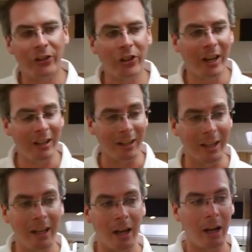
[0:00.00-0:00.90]

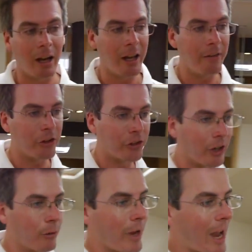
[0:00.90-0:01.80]
secondly, in this
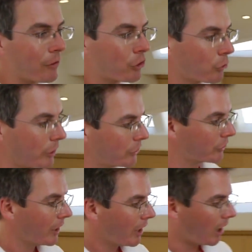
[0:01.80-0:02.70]
area, we have a choice